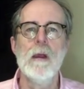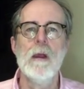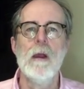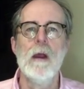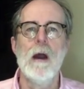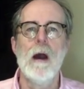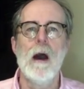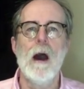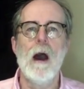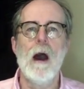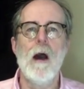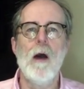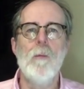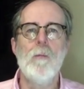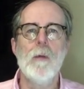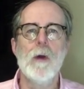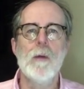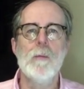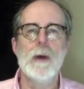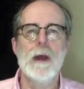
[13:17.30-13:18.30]

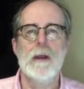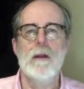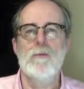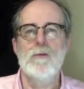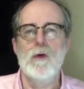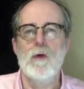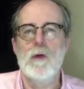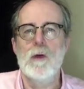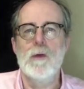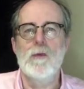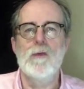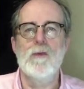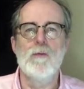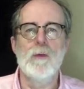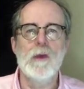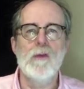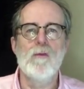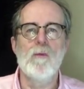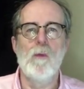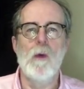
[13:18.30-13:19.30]
But of course, the
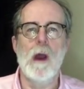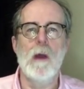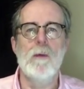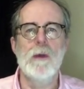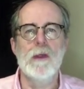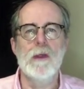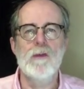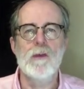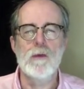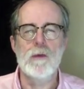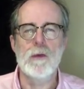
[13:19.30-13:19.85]
reason why we still